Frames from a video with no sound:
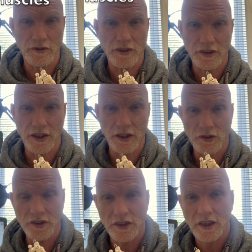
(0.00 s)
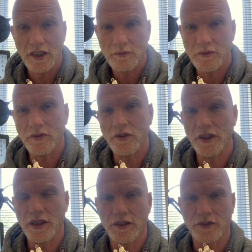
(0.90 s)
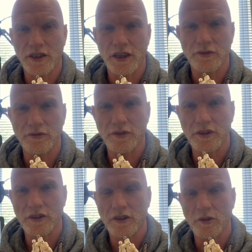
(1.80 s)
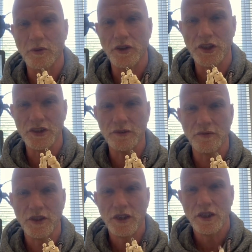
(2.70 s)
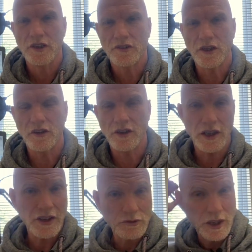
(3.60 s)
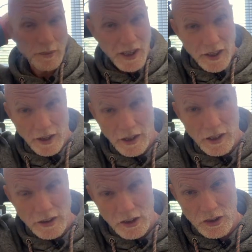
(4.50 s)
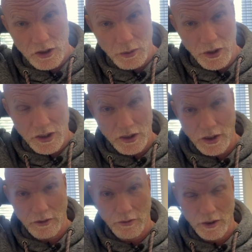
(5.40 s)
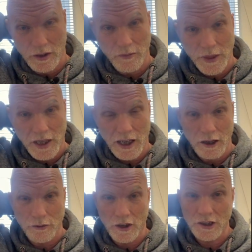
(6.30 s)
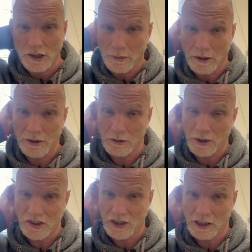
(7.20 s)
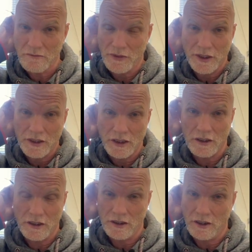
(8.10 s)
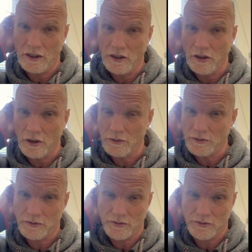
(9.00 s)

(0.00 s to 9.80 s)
nothing else, before you have to have an operation. So yeah, that's really about it. I just wanted to kind of clarify, do a bit of myth busting. A lot of